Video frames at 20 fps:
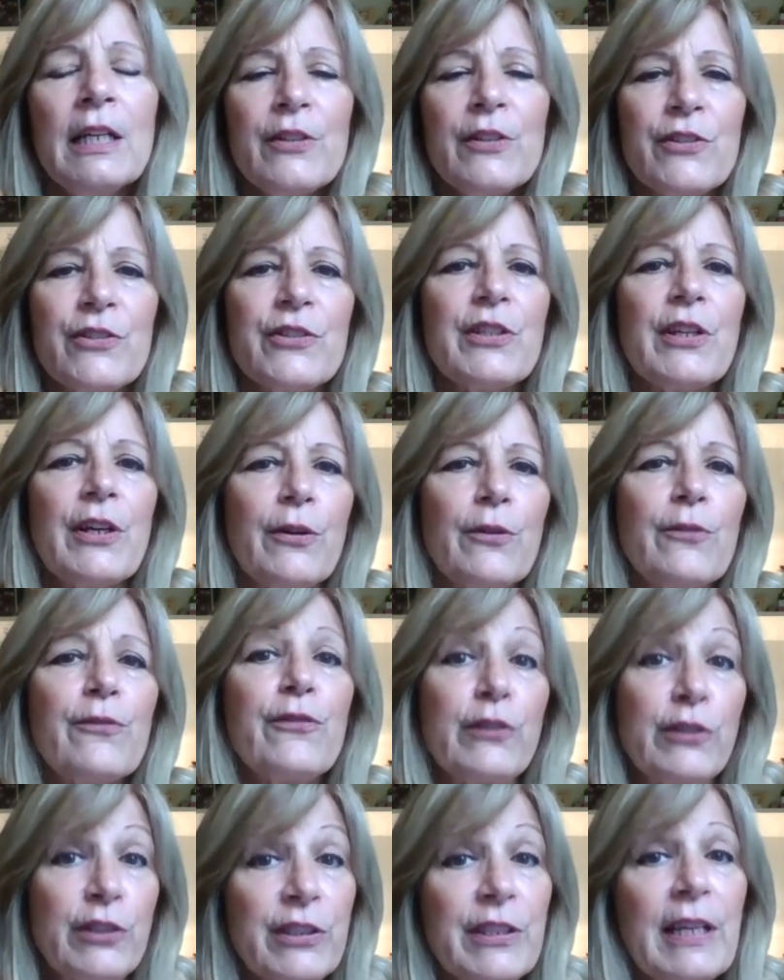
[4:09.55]
So
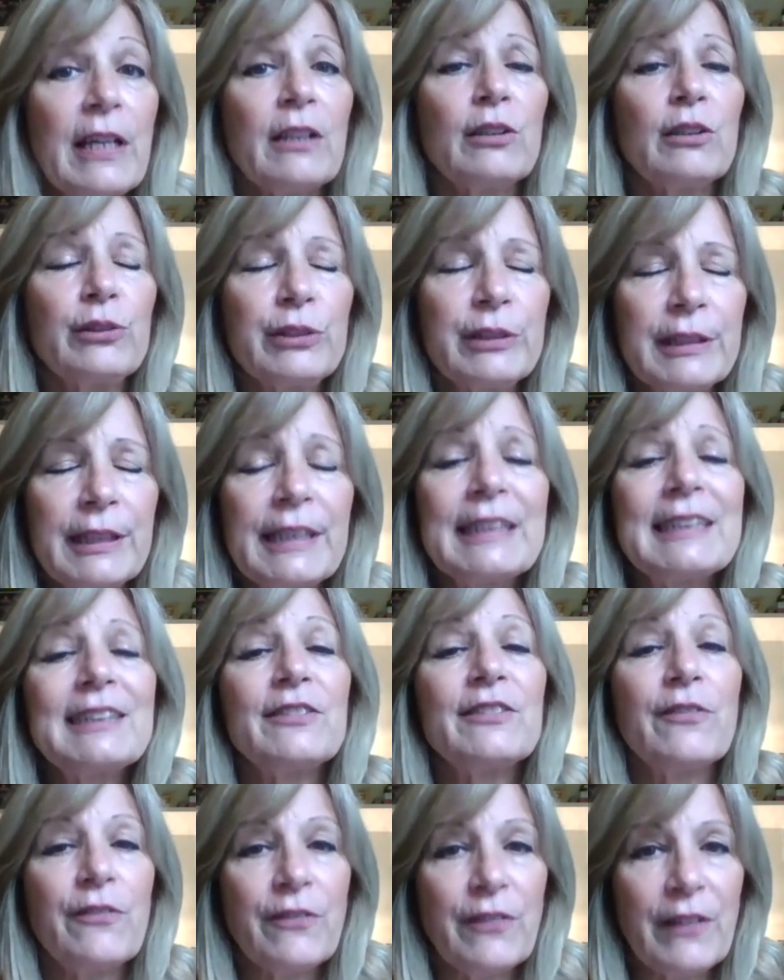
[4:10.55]
for sellers, it is
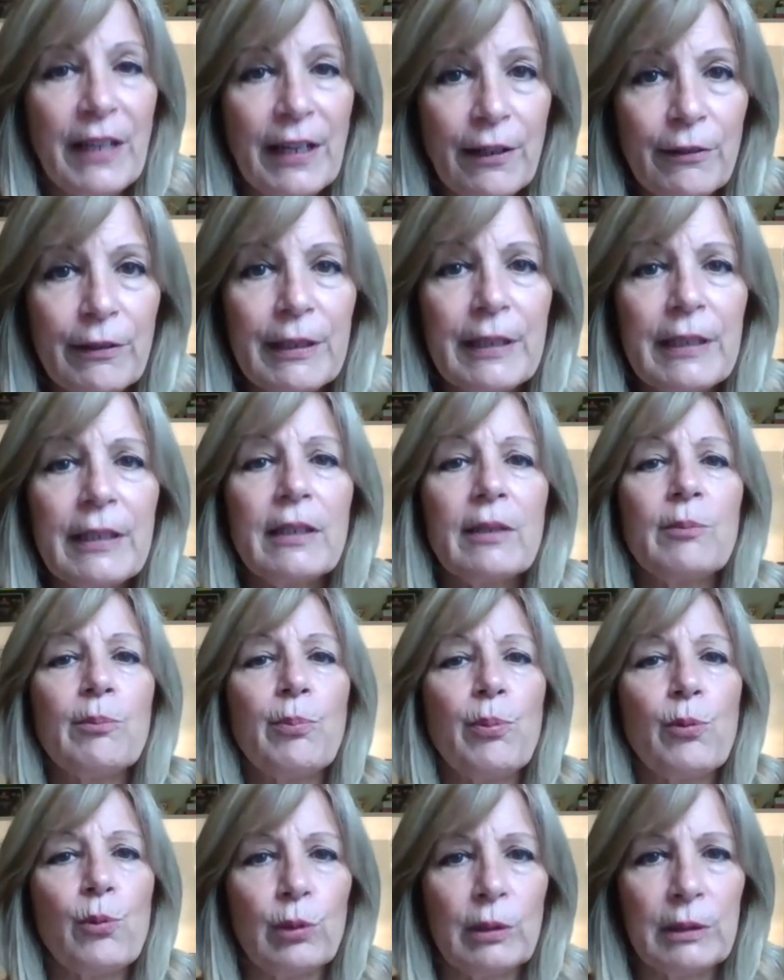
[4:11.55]
very
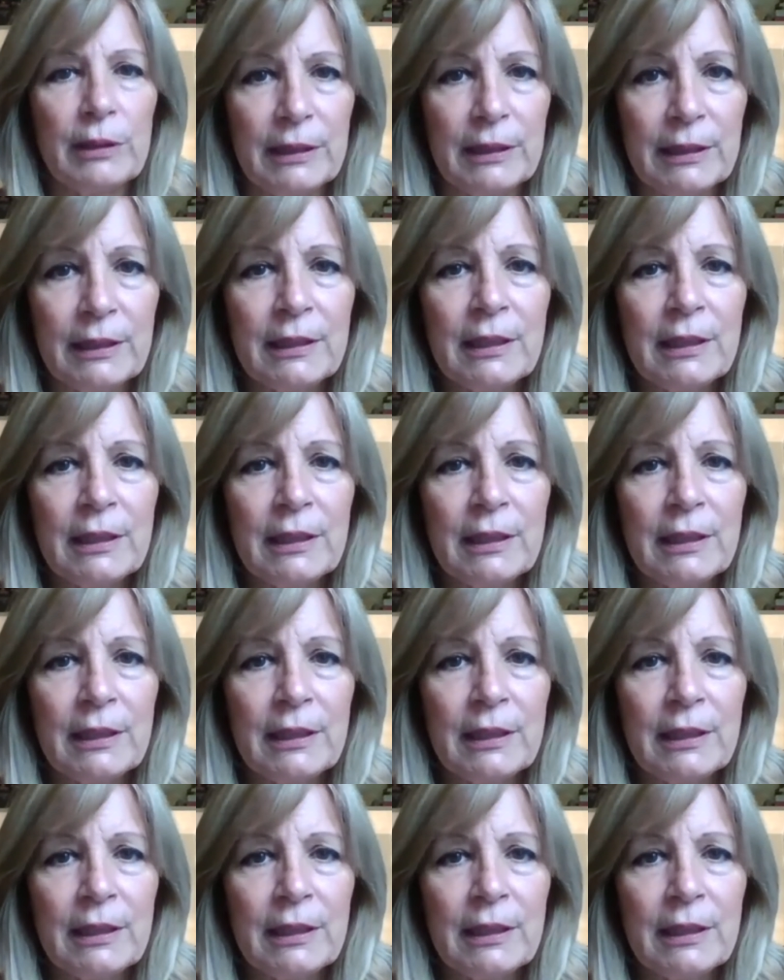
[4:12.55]
important